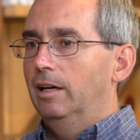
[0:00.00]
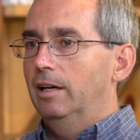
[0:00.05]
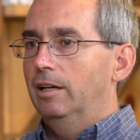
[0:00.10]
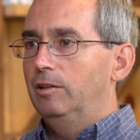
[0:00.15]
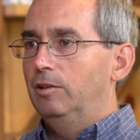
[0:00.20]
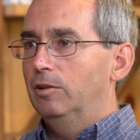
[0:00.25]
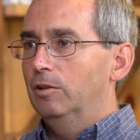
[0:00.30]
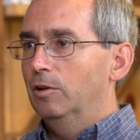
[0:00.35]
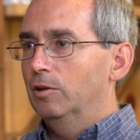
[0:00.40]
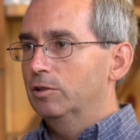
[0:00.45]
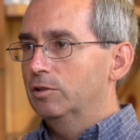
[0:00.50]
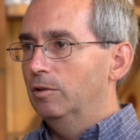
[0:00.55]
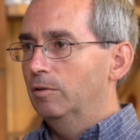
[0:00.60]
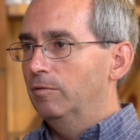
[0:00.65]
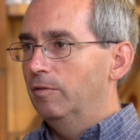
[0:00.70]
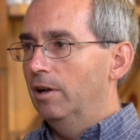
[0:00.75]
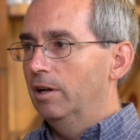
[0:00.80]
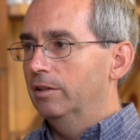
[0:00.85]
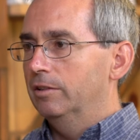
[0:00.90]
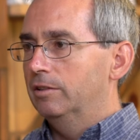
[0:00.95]
Uh, you can also
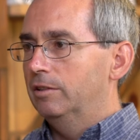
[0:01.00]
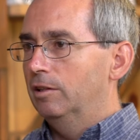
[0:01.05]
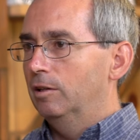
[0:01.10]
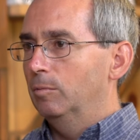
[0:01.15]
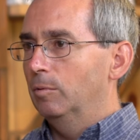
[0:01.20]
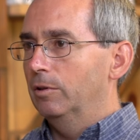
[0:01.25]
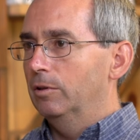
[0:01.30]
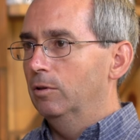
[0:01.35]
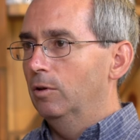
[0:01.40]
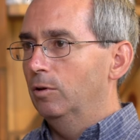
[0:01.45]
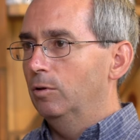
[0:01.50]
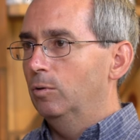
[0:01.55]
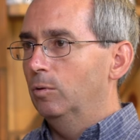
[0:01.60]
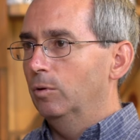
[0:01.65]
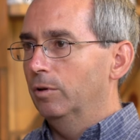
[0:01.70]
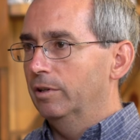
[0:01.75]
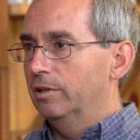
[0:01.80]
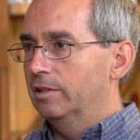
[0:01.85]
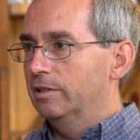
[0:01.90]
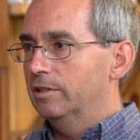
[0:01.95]
volunteer with local
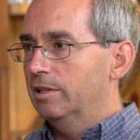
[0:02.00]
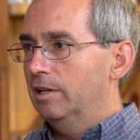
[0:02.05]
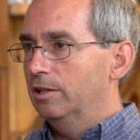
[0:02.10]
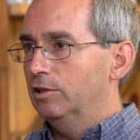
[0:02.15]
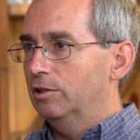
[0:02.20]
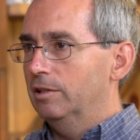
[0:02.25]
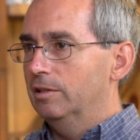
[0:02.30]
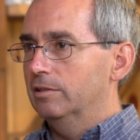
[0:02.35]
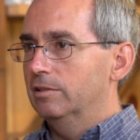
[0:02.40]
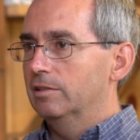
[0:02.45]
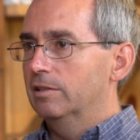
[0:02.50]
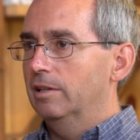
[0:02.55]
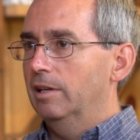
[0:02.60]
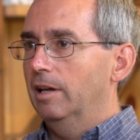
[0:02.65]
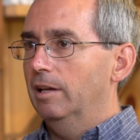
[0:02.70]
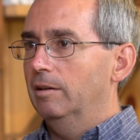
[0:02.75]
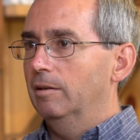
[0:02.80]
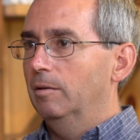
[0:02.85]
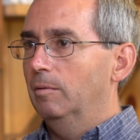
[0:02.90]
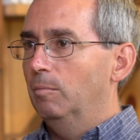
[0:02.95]
organizations
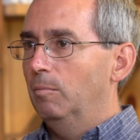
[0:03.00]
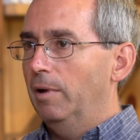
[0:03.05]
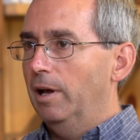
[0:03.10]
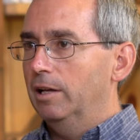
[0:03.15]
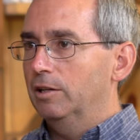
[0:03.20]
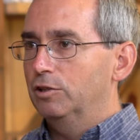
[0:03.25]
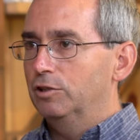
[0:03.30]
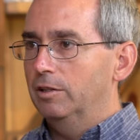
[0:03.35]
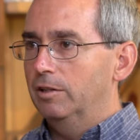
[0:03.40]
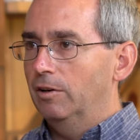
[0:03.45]
that match